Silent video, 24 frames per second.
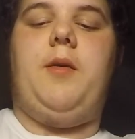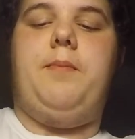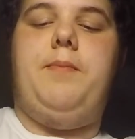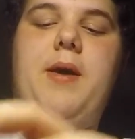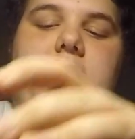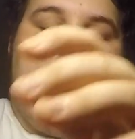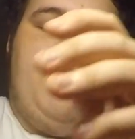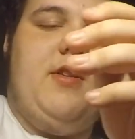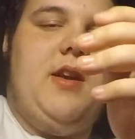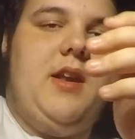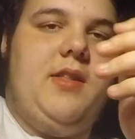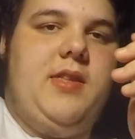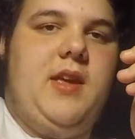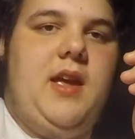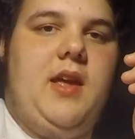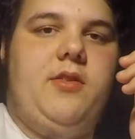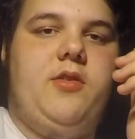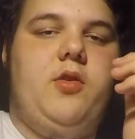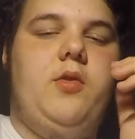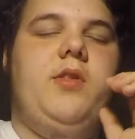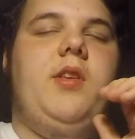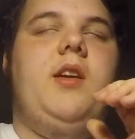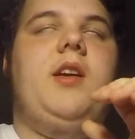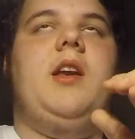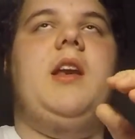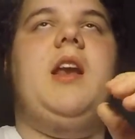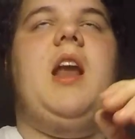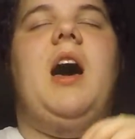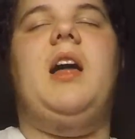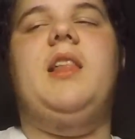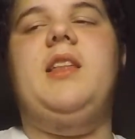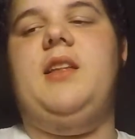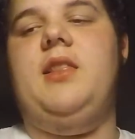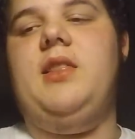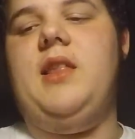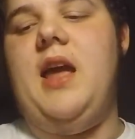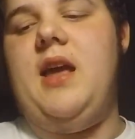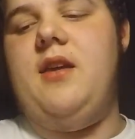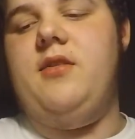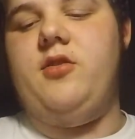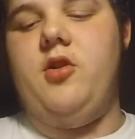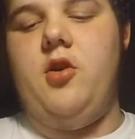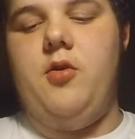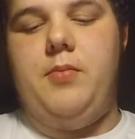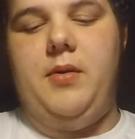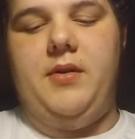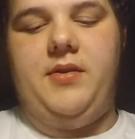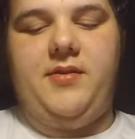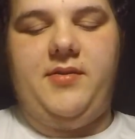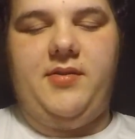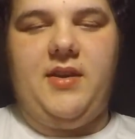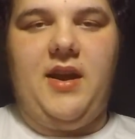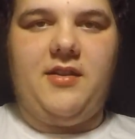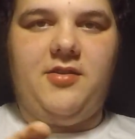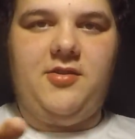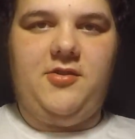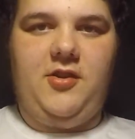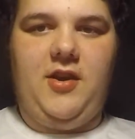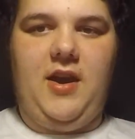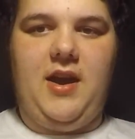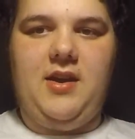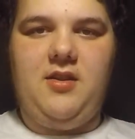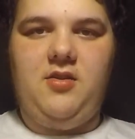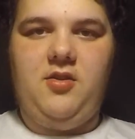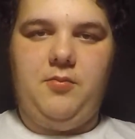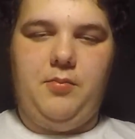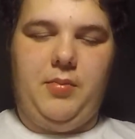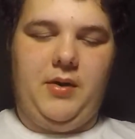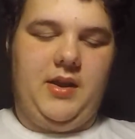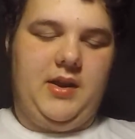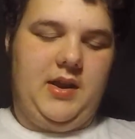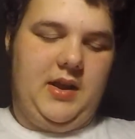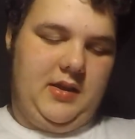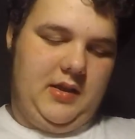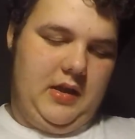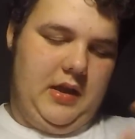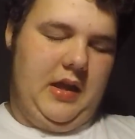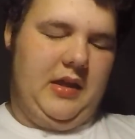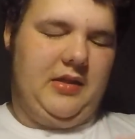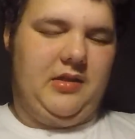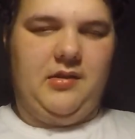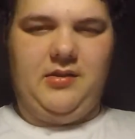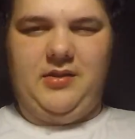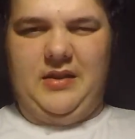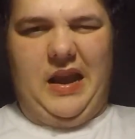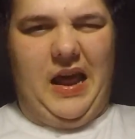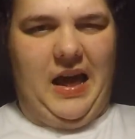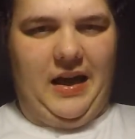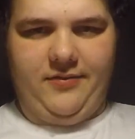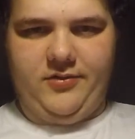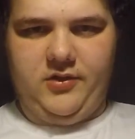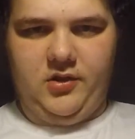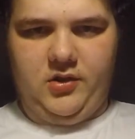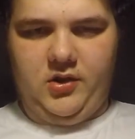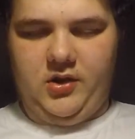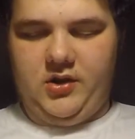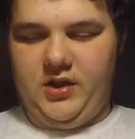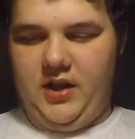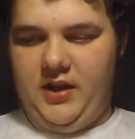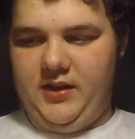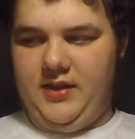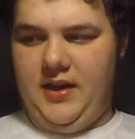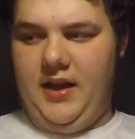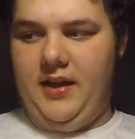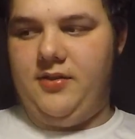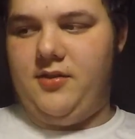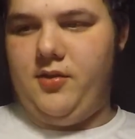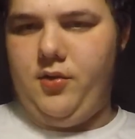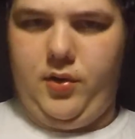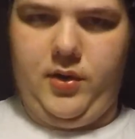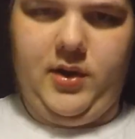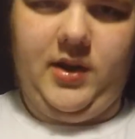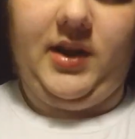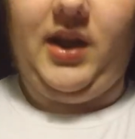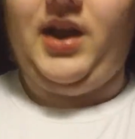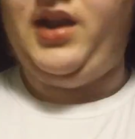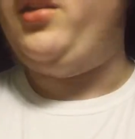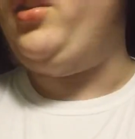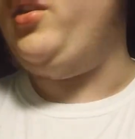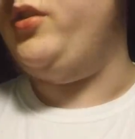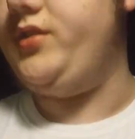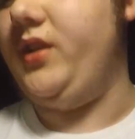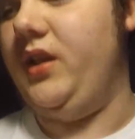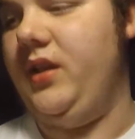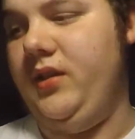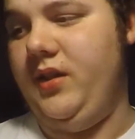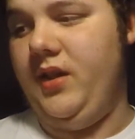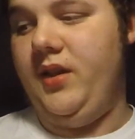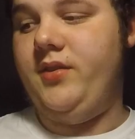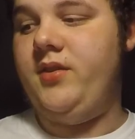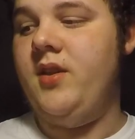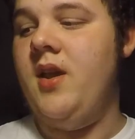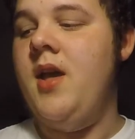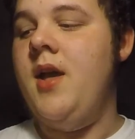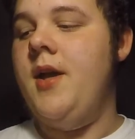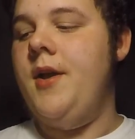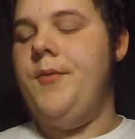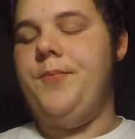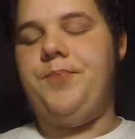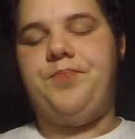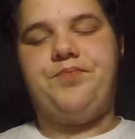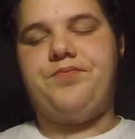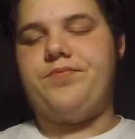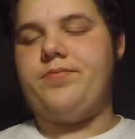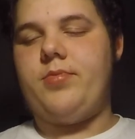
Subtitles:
a pivot at the end. So it's like a nollie laser but sex change, but it doesn't have to look like that. So it kind of looks like this.